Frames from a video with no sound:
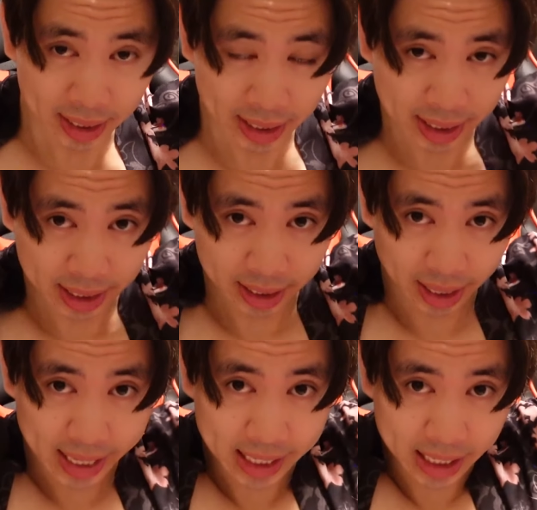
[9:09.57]

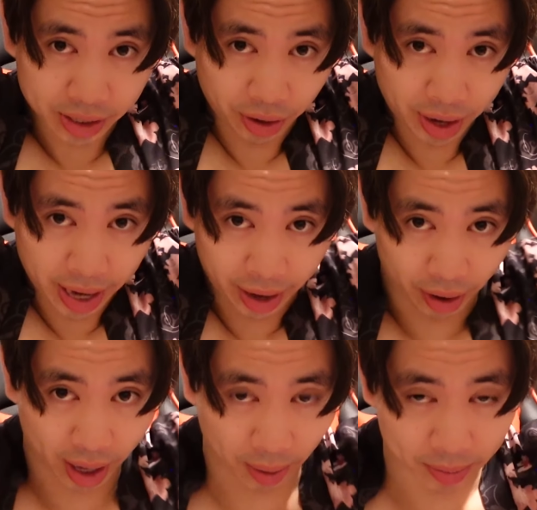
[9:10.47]
slice your
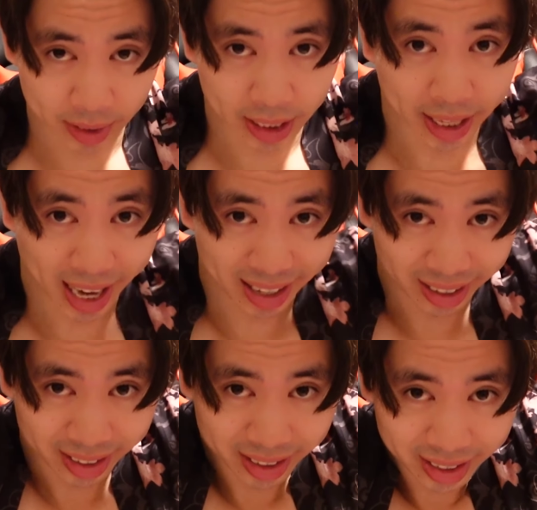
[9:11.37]
hair up together.